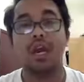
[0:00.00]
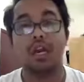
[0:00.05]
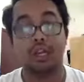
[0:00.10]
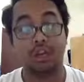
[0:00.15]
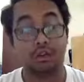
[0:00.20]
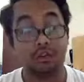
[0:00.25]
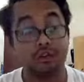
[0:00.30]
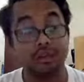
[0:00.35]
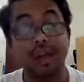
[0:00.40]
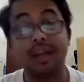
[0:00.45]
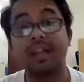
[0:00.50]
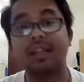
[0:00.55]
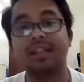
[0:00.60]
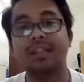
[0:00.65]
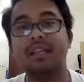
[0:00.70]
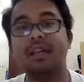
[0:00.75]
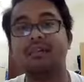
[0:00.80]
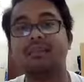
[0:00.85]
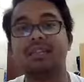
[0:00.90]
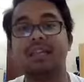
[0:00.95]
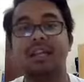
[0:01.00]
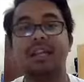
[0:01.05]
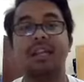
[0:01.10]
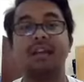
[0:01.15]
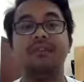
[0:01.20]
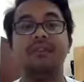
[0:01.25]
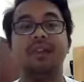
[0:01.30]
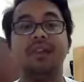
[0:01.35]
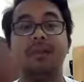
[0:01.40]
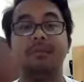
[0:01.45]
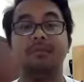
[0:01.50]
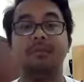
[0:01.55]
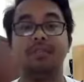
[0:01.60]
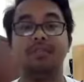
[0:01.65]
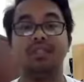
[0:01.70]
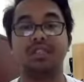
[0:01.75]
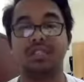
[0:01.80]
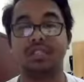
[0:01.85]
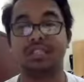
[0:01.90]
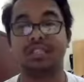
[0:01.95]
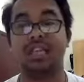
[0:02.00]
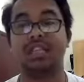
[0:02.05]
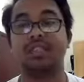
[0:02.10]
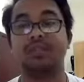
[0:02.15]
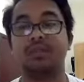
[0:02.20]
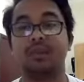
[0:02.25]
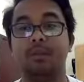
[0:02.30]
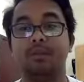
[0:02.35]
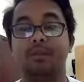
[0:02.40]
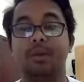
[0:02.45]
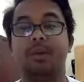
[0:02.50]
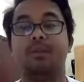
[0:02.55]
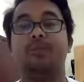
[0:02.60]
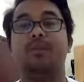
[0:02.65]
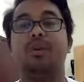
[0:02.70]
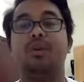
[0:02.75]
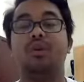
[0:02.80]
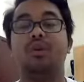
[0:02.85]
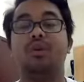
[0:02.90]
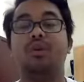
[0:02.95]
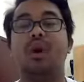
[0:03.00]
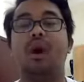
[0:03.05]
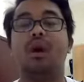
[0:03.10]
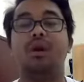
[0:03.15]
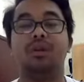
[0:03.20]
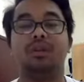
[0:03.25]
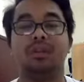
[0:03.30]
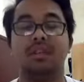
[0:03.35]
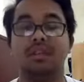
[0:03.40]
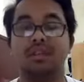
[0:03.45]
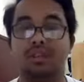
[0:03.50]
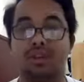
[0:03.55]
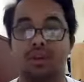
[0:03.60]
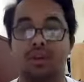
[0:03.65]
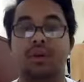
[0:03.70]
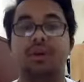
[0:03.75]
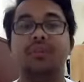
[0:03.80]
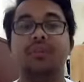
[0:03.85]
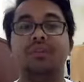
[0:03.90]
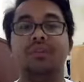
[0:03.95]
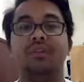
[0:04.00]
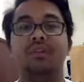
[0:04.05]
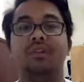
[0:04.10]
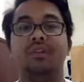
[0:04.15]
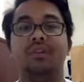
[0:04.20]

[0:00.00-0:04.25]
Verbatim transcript: your relatives, and even the most successful people who walk this earth,